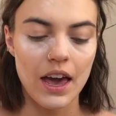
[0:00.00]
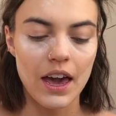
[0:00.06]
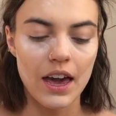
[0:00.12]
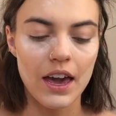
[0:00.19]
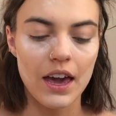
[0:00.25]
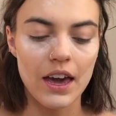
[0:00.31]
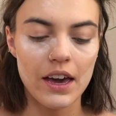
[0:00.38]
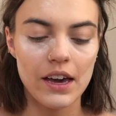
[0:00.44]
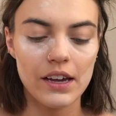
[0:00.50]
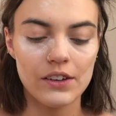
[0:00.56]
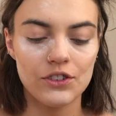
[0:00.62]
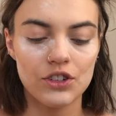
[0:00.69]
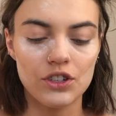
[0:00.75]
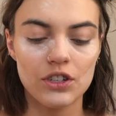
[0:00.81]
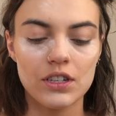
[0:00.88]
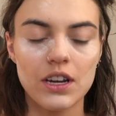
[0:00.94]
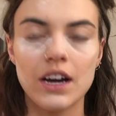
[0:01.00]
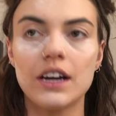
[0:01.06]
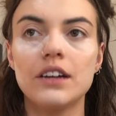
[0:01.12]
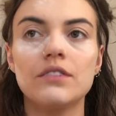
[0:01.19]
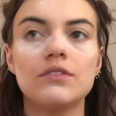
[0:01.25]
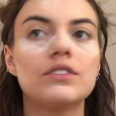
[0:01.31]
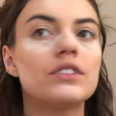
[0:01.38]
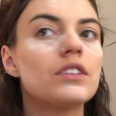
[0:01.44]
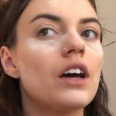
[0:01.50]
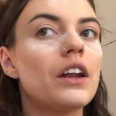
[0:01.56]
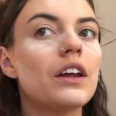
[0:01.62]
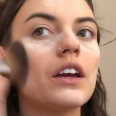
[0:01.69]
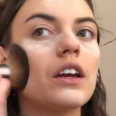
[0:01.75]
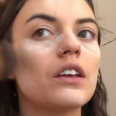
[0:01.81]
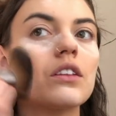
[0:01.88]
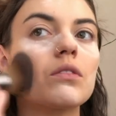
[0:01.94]
and just kind of
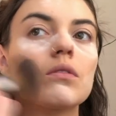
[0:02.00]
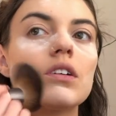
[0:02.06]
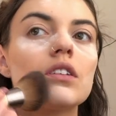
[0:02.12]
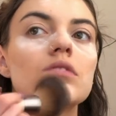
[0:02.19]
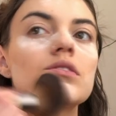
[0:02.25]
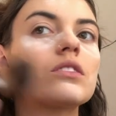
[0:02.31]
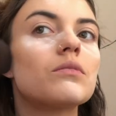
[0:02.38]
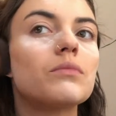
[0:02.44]
setting the rest